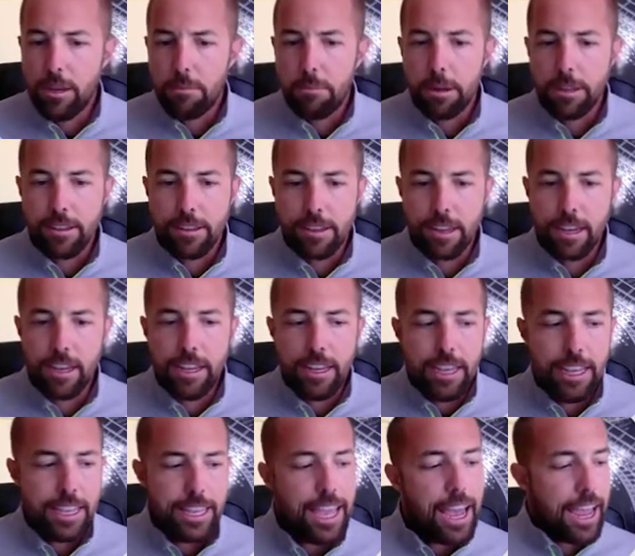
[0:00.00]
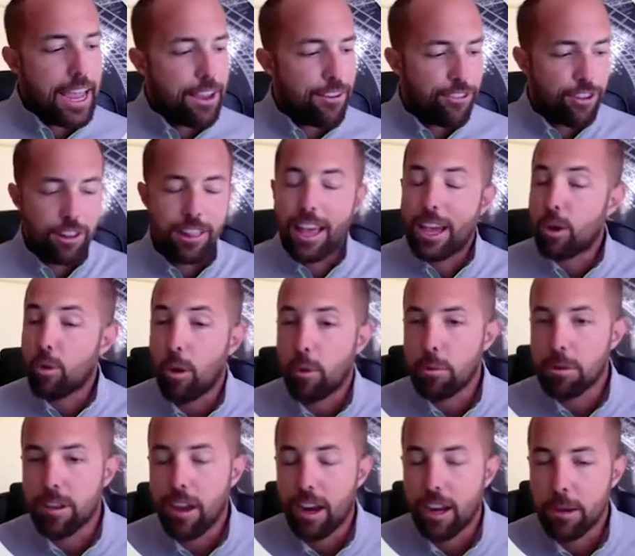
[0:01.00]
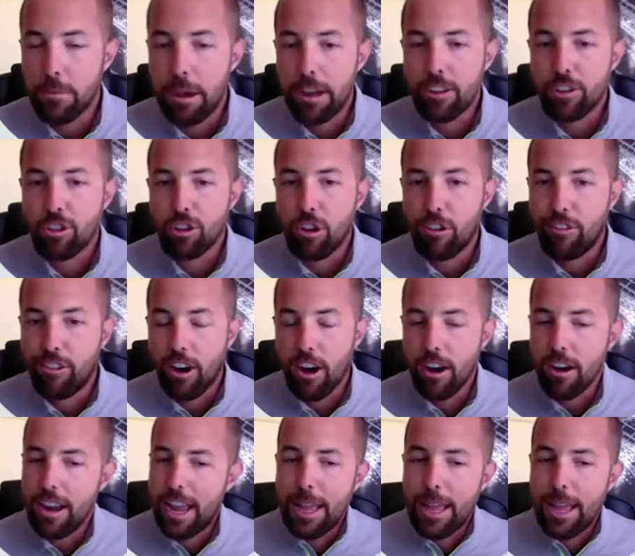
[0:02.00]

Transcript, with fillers: But uh, yeah, hey, if you like what we're talking about so far,